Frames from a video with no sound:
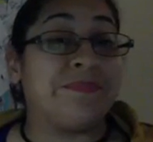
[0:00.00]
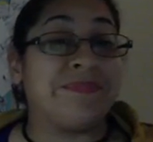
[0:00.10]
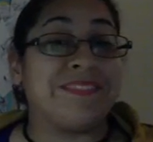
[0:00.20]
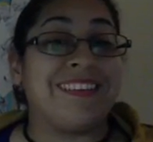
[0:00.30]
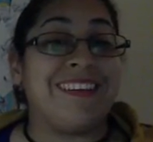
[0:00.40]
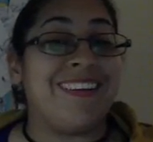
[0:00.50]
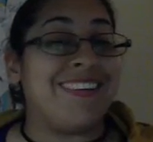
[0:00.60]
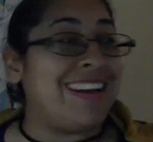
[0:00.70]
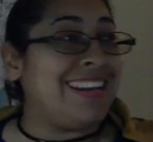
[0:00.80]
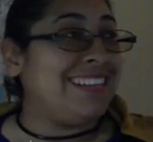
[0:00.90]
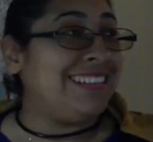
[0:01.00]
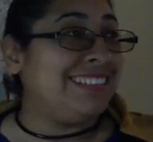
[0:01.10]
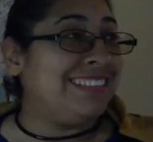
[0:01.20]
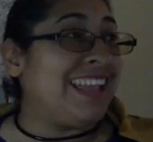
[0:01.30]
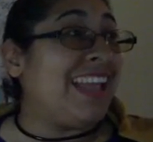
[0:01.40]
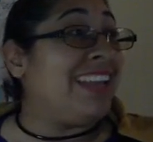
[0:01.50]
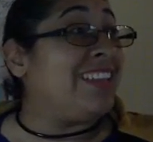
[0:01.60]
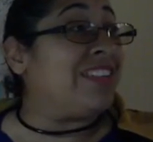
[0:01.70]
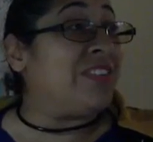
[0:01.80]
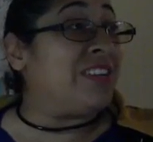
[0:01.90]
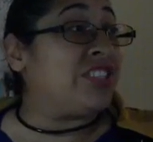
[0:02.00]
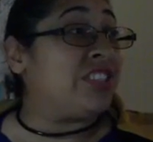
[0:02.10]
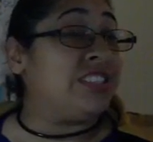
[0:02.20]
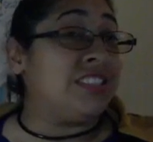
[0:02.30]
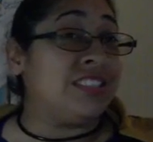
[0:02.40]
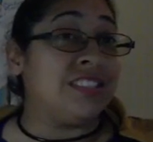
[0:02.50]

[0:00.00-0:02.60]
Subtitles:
All righty. Any other questions?